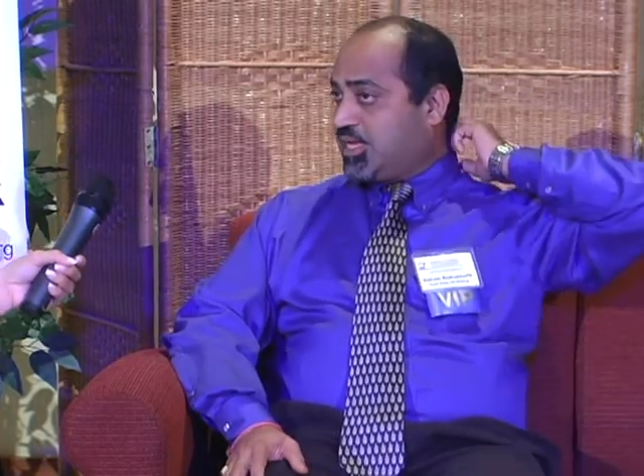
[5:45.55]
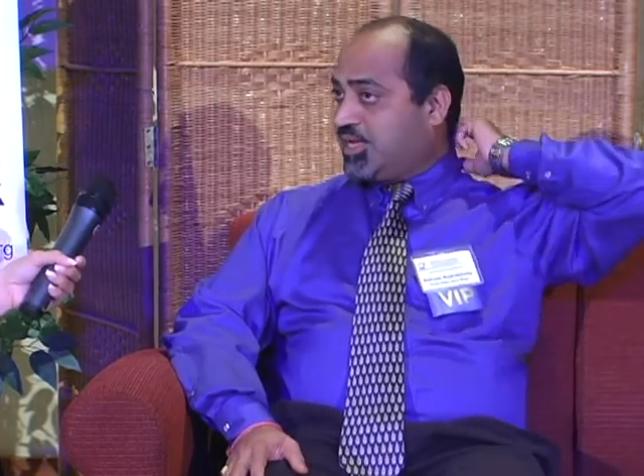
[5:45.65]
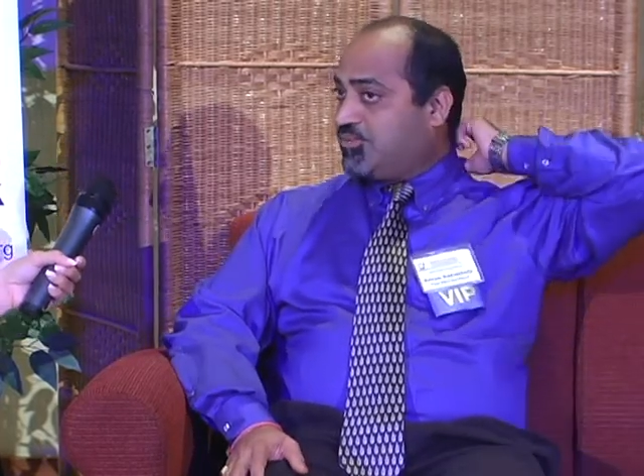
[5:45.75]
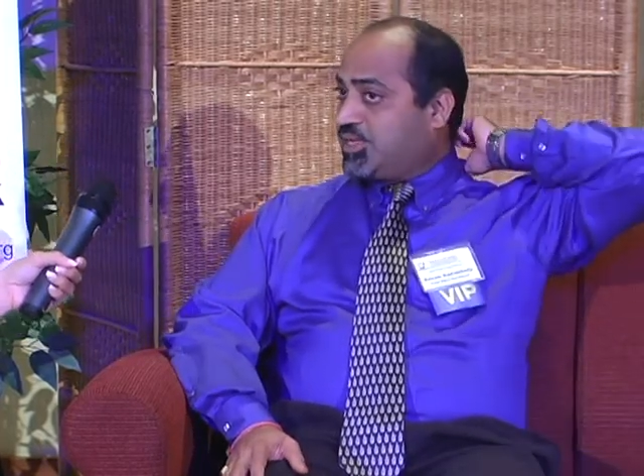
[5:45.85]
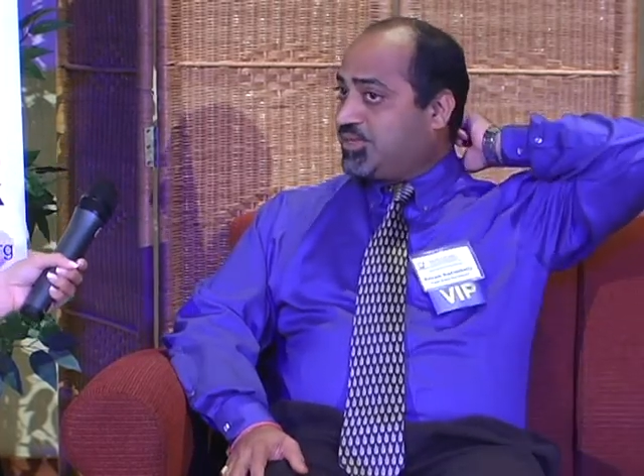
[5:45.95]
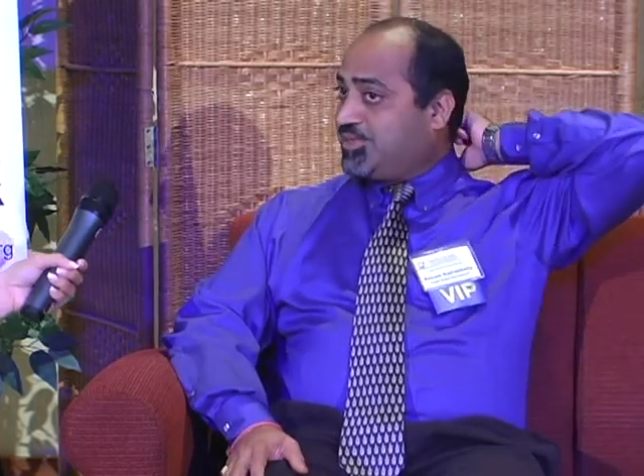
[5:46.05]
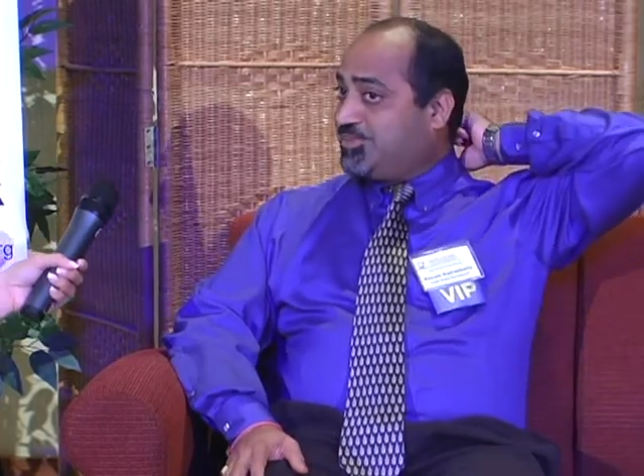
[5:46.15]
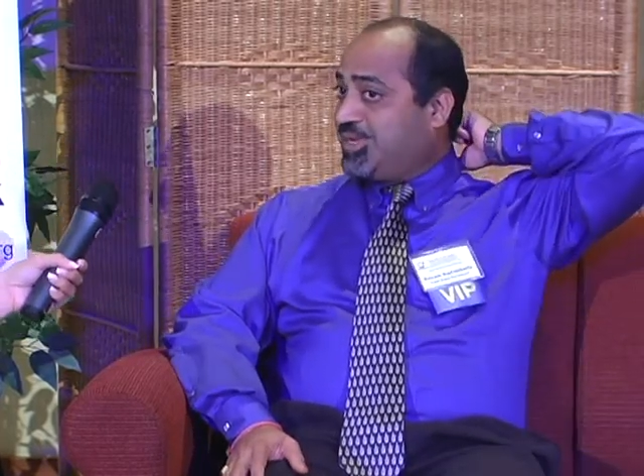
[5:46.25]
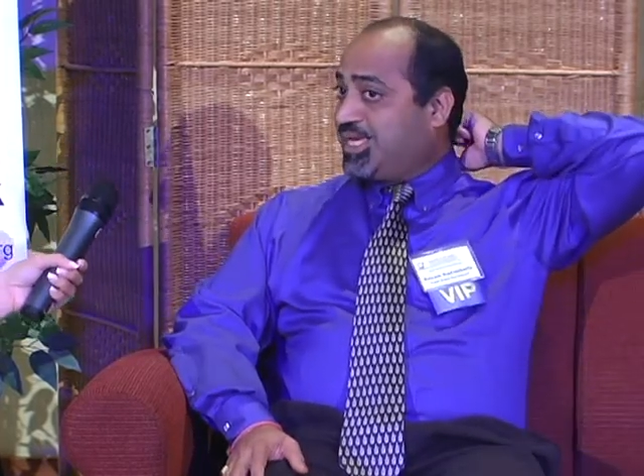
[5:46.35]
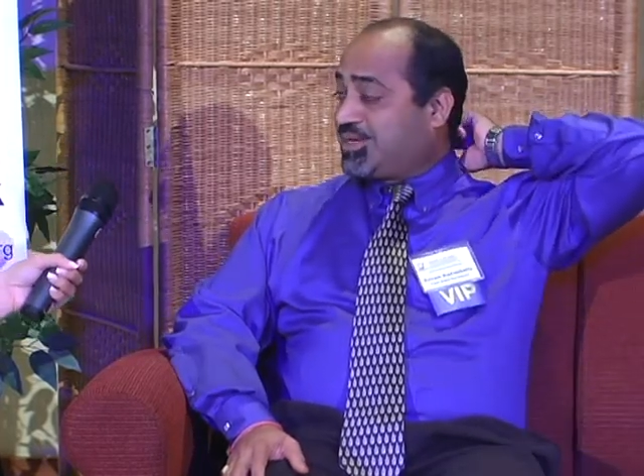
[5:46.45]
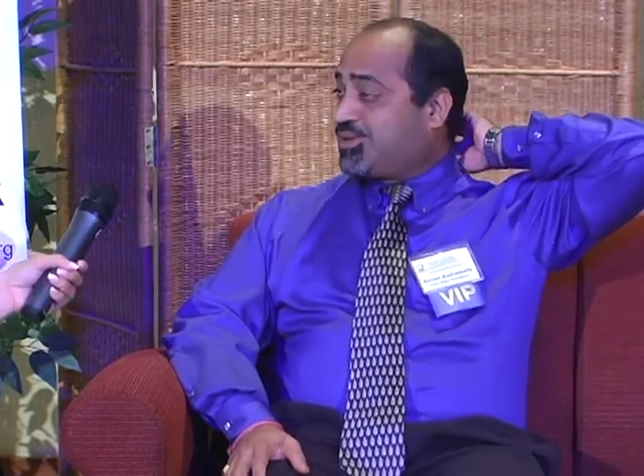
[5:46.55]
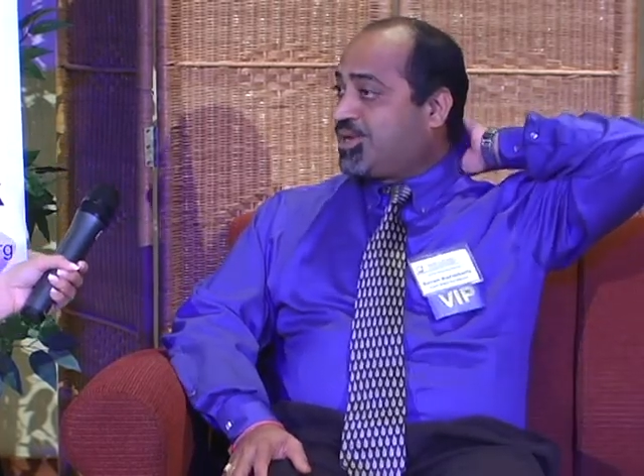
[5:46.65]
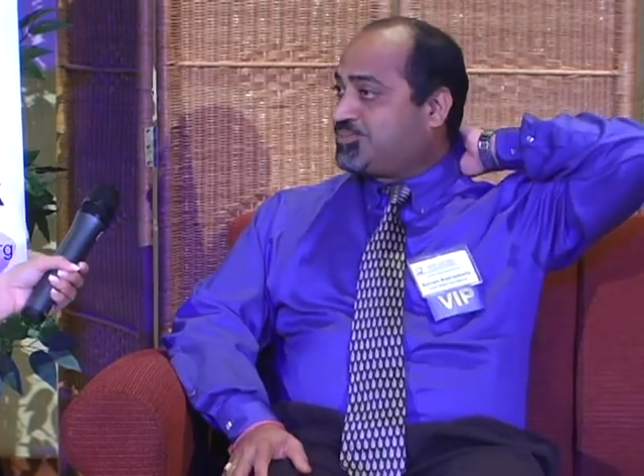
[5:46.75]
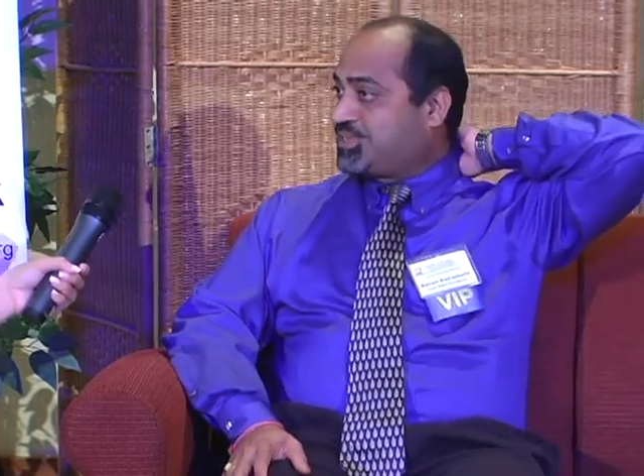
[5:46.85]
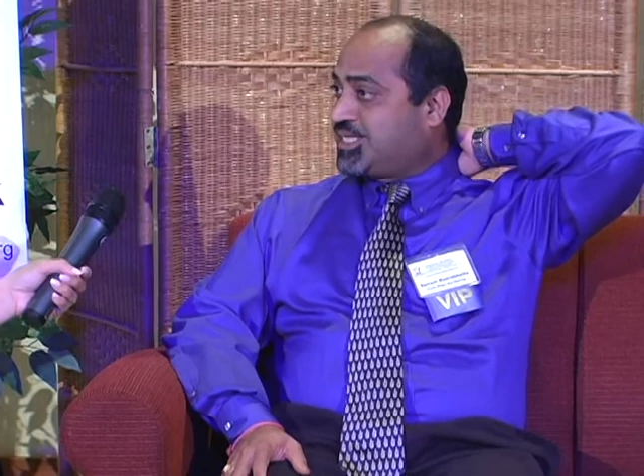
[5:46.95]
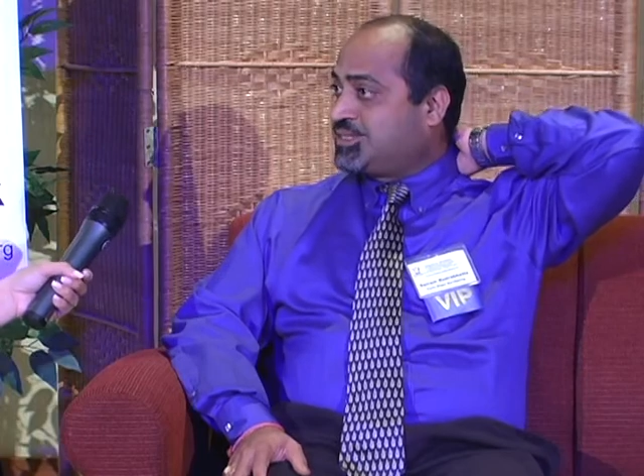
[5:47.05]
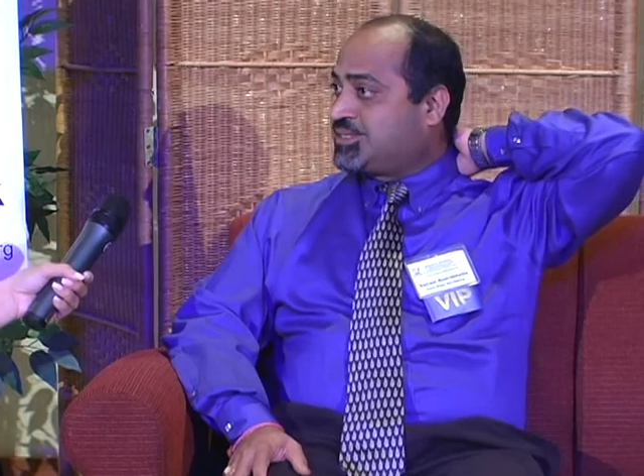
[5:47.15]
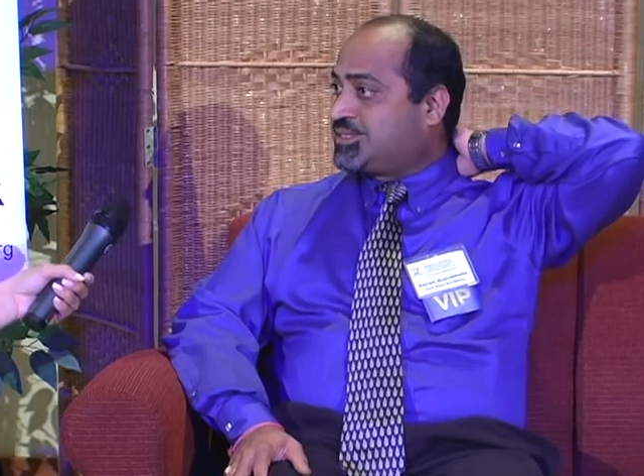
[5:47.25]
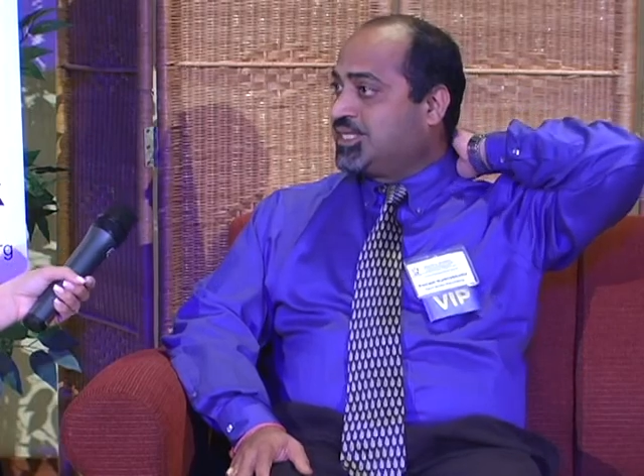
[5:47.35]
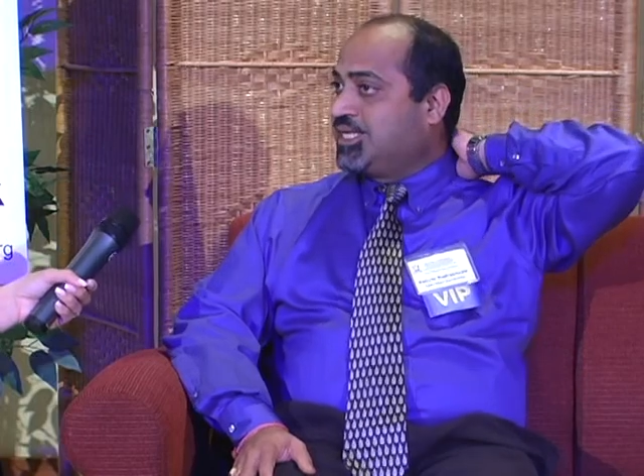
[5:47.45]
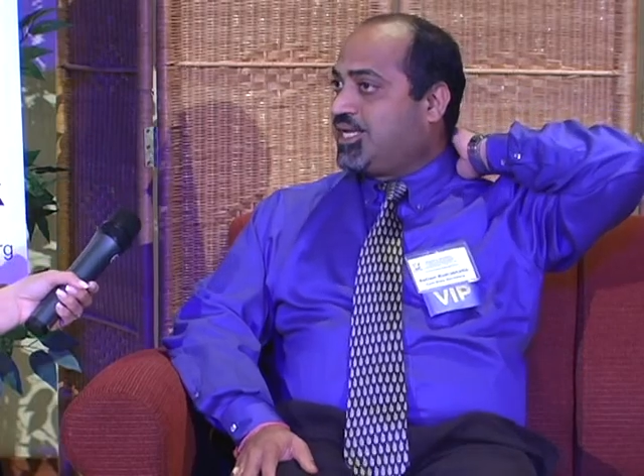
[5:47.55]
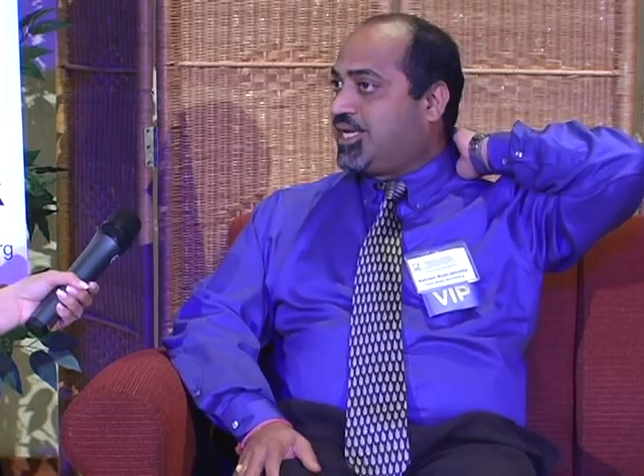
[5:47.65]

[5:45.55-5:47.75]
I worked with Bayer Crop Science